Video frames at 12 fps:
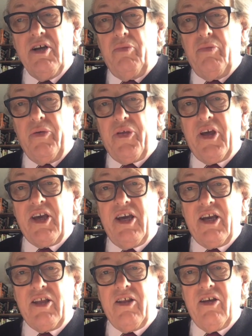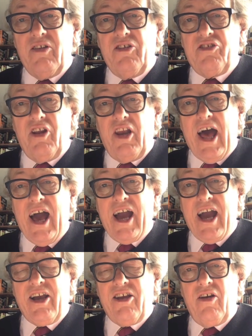but thinking that there's a
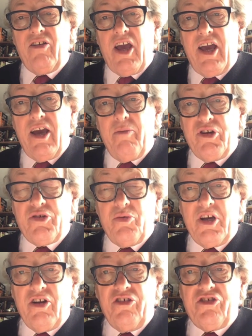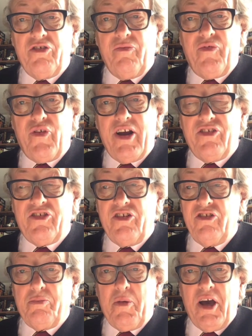lag here between us and France and
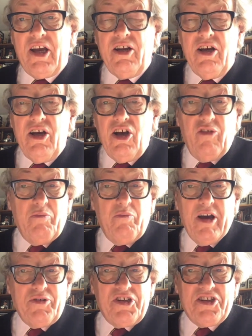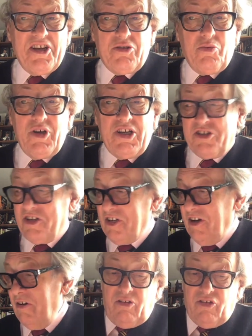Spain of maybe 6 weeks or so.